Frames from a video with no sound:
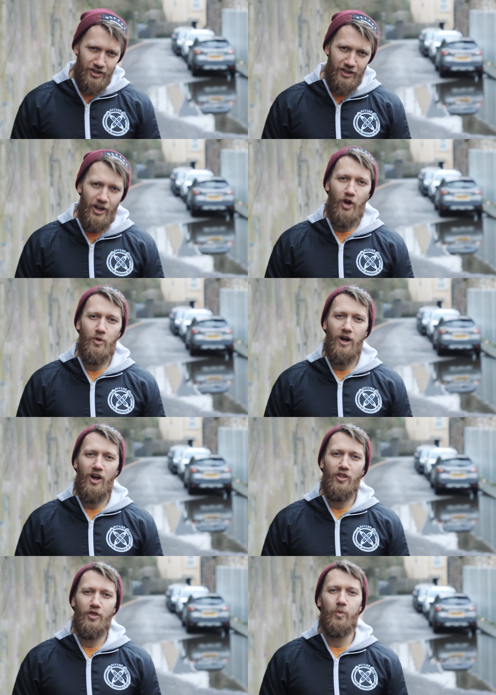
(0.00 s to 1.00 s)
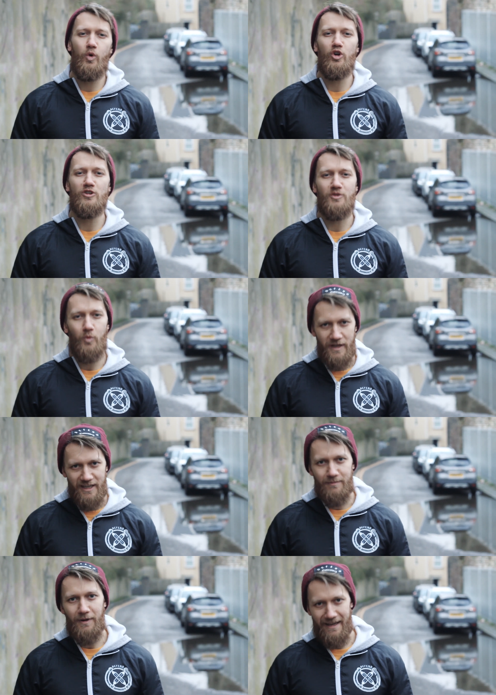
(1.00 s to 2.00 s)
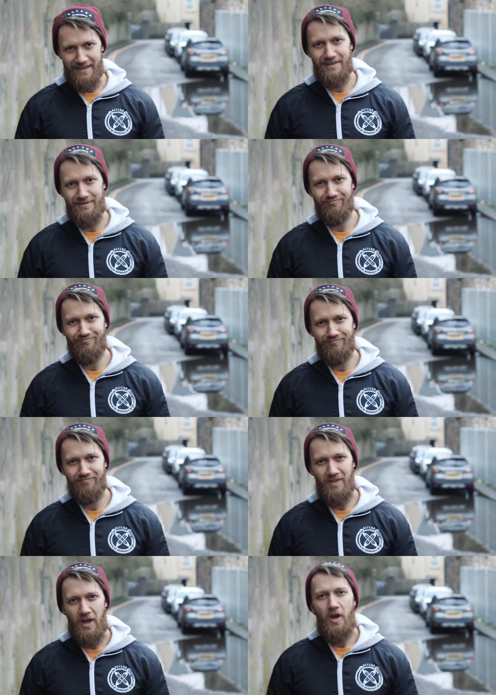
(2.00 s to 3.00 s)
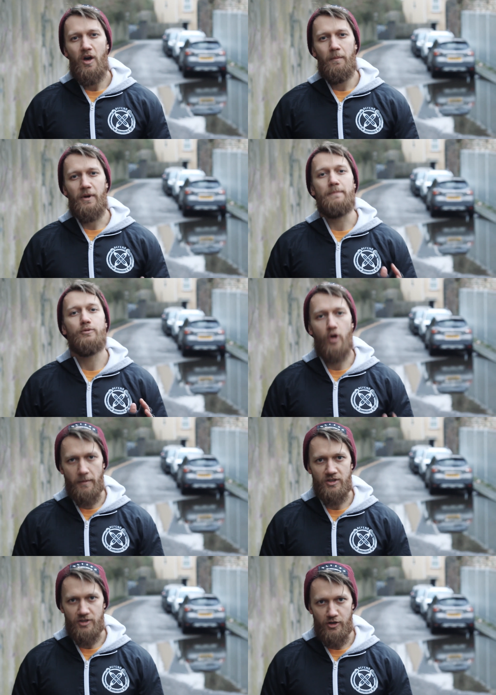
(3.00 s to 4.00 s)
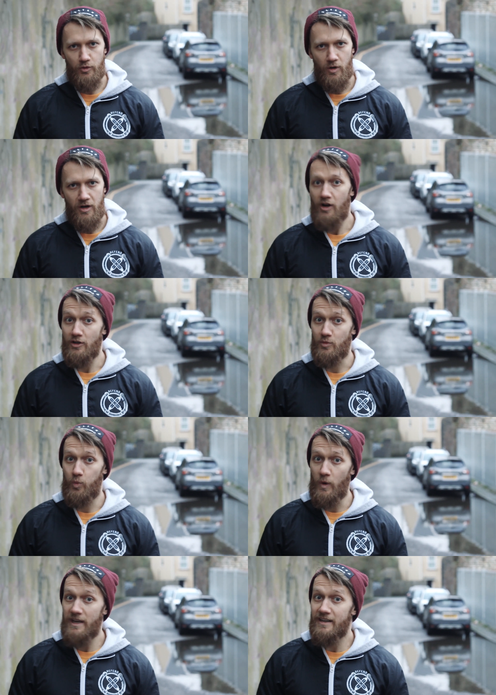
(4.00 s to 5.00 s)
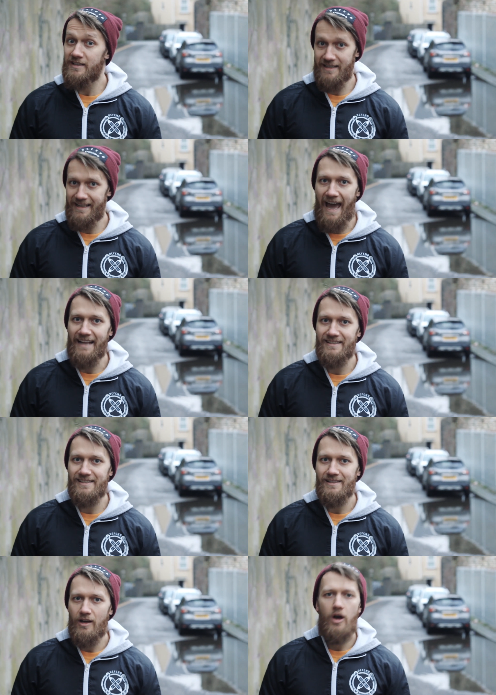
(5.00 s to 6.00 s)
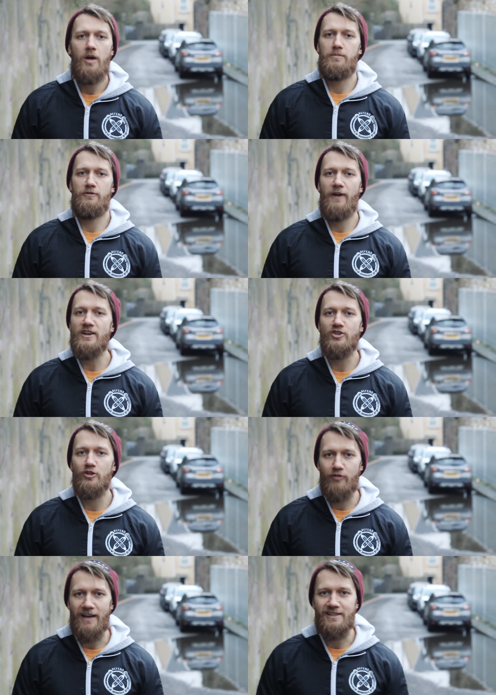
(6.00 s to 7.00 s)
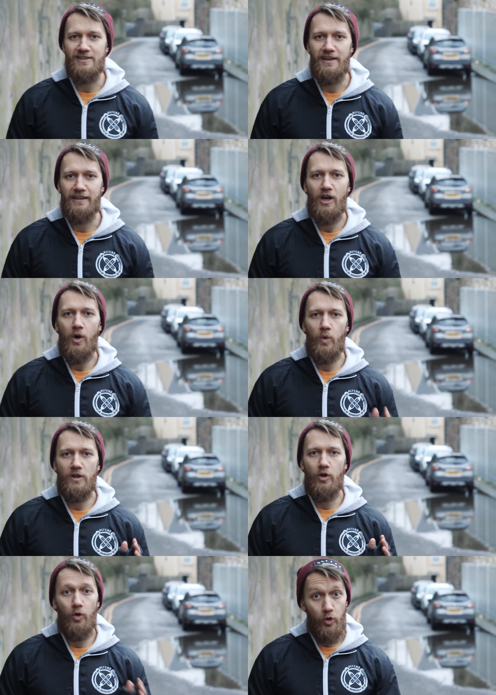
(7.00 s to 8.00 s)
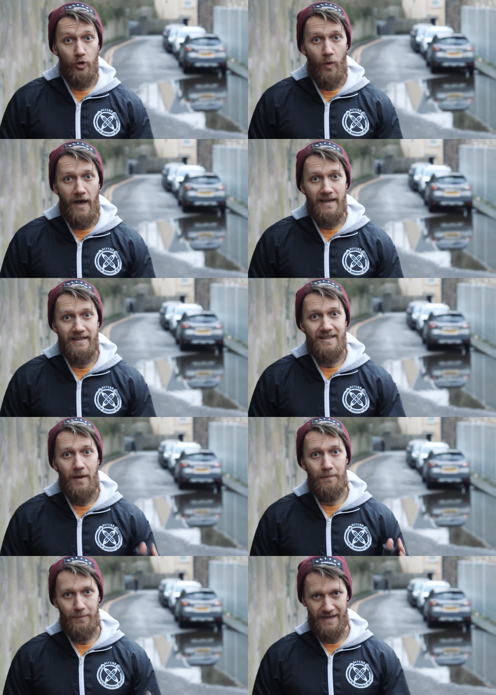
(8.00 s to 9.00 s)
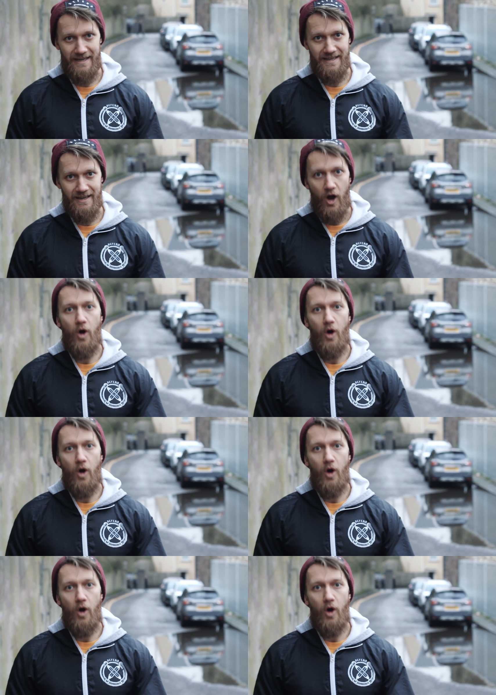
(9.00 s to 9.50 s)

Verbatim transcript: You know, the world's a weird place. But I promise you, as weird as it gets, professional wrestling will always be